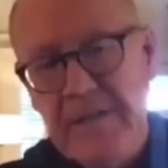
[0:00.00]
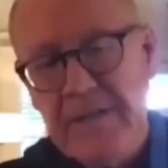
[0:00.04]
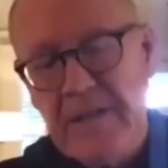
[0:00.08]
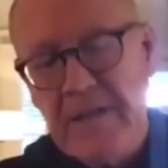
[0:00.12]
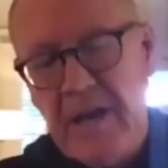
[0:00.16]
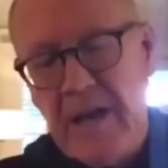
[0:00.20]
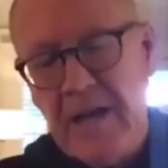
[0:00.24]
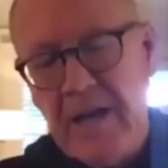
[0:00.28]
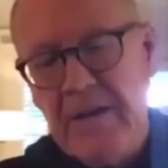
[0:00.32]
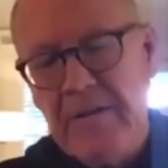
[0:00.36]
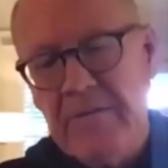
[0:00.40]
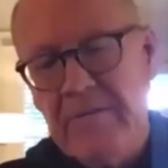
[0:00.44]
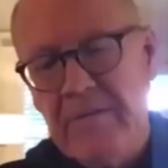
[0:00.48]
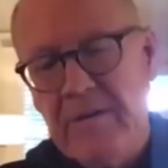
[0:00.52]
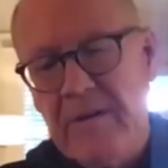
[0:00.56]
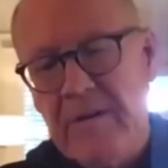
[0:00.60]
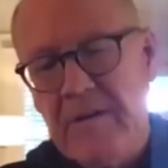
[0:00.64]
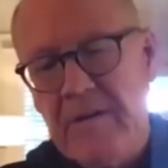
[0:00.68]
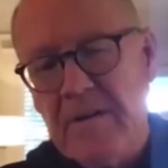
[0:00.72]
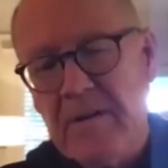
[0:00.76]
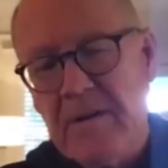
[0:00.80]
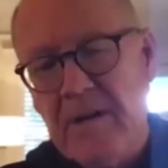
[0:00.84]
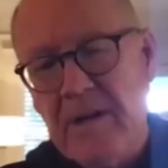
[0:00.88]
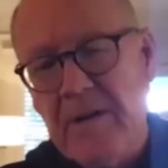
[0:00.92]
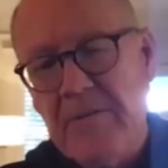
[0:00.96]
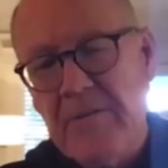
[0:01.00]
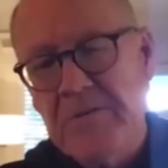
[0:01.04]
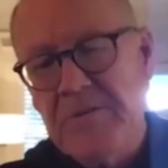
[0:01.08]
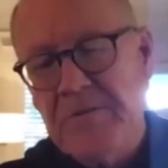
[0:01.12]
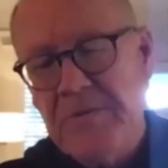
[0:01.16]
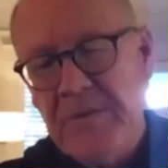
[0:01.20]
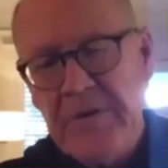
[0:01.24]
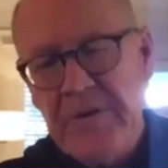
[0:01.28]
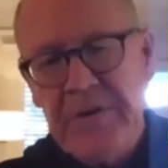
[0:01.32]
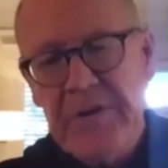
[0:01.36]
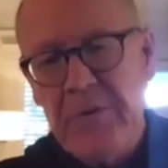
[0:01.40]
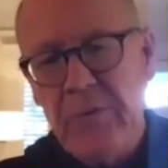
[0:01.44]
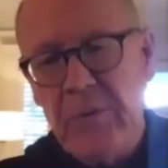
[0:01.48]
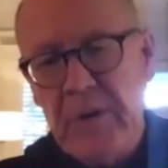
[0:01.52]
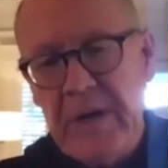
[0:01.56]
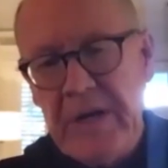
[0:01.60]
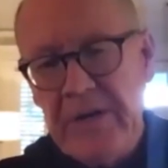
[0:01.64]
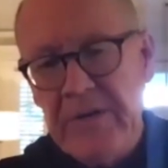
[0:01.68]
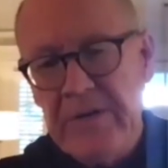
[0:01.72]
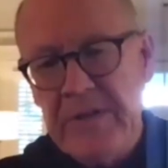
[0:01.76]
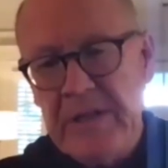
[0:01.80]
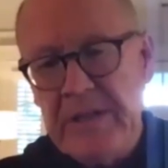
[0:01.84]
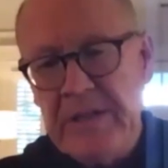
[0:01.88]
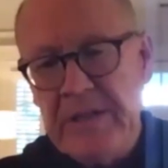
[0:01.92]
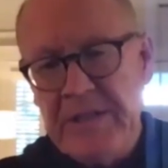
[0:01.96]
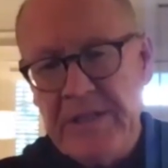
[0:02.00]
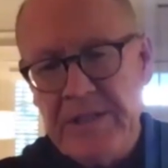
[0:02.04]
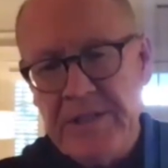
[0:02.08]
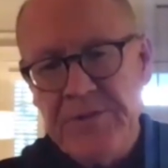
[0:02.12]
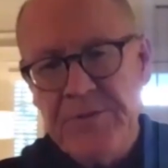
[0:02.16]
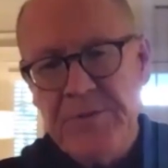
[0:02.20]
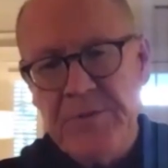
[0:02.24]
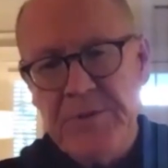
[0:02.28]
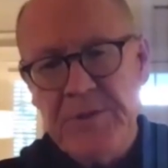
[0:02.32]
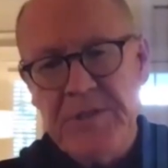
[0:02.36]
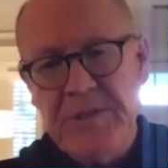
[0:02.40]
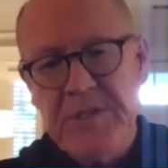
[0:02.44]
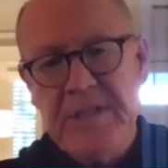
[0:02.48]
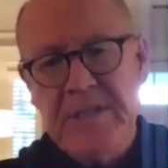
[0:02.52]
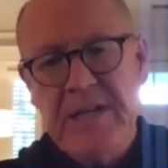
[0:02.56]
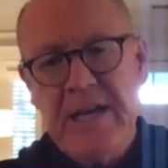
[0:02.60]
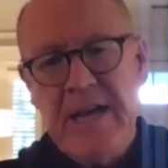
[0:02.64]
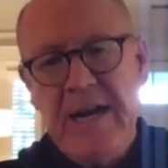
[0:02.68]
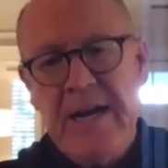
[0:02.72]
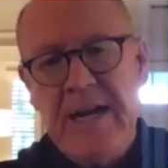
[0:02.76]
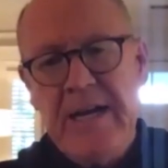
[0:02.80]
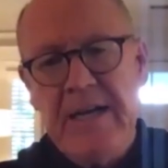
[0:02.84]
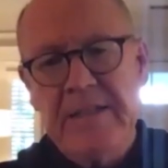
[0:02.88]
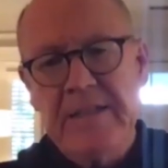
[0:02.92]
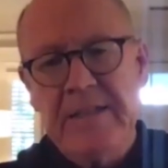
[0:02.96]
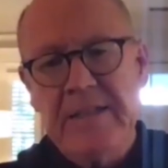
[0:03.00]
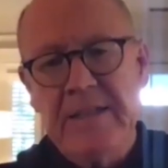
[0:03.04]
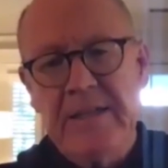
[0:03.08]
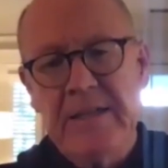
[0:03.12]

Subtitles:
I was very aware that this was not